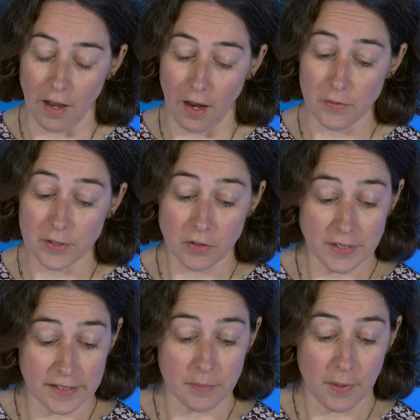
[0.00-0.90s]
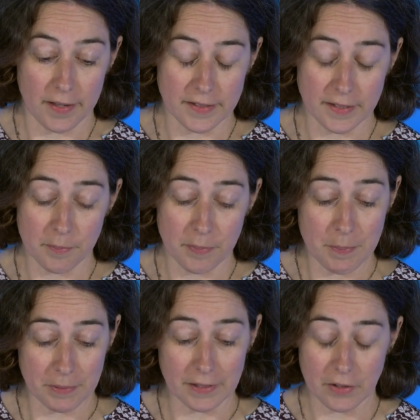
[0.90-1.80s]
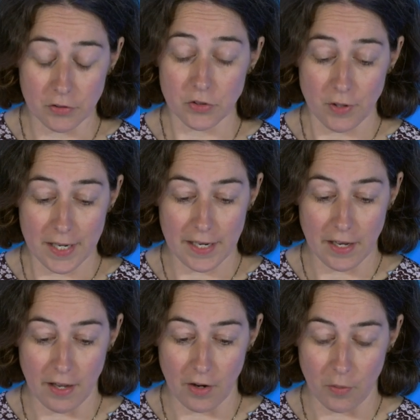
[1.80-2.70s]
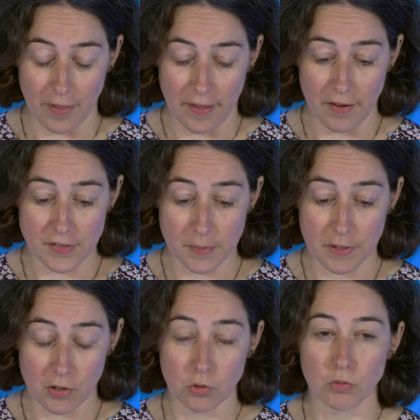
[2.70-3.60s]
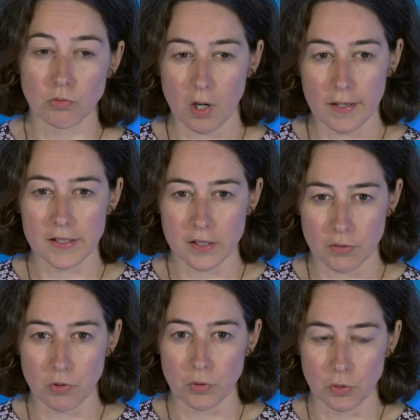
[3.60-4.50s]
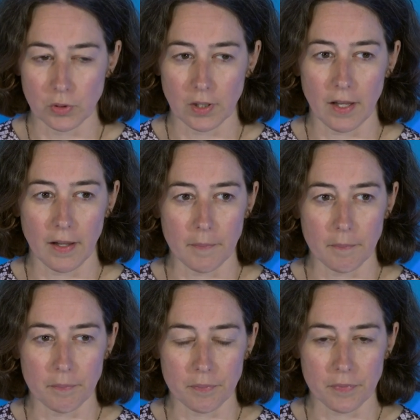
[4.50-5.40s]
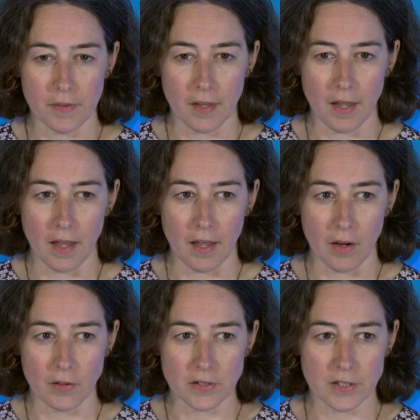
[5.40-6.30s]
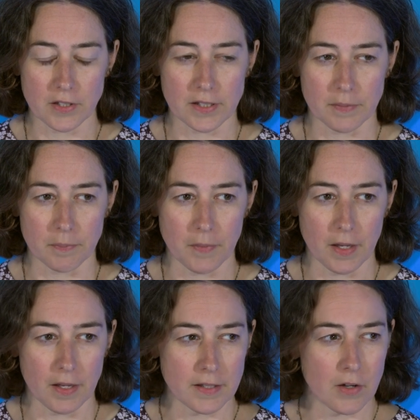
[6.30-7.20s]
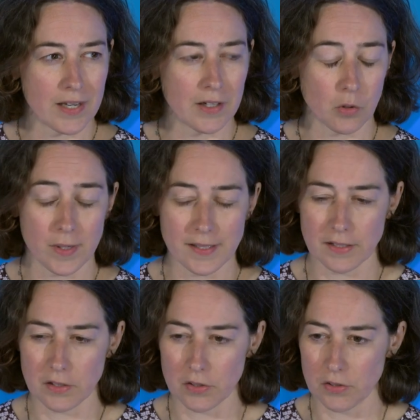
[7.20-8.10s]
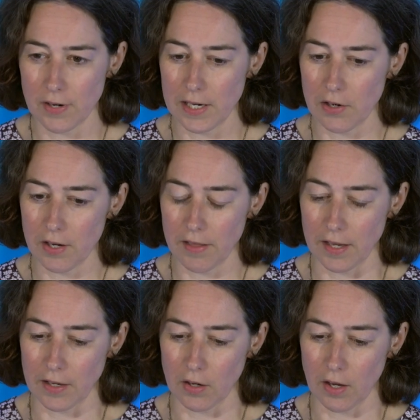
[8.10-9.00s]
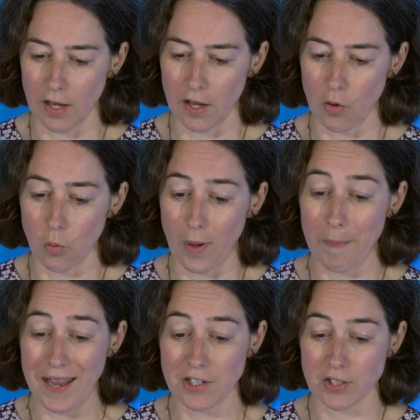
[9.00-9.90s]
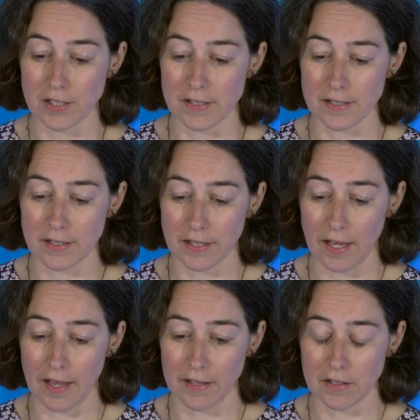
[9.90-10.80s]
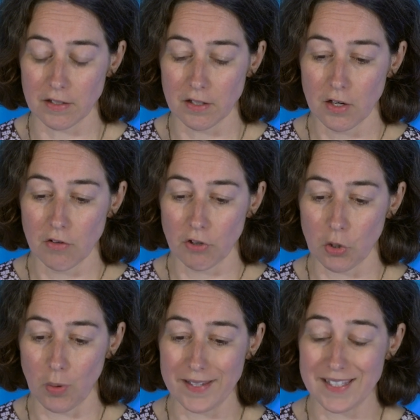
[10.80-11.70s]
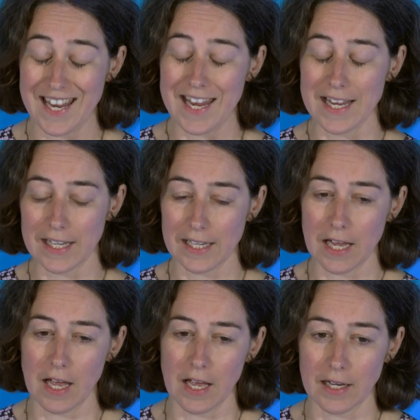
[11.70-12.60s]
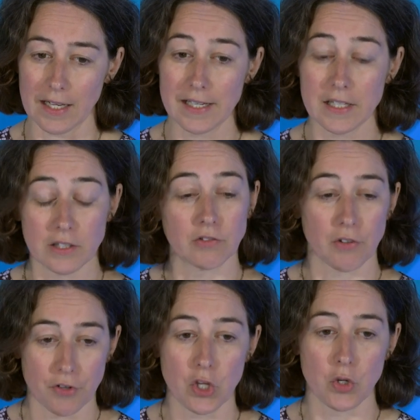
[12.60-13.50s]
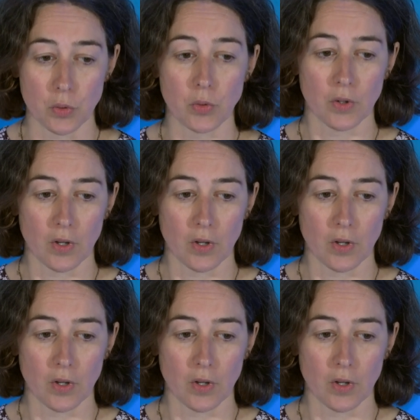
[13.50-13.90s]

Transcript: I was contacted by some people in Australia where they have something called Ryan's Rule. It's only in Queensland, Australia, I think, where patients can request a clinical review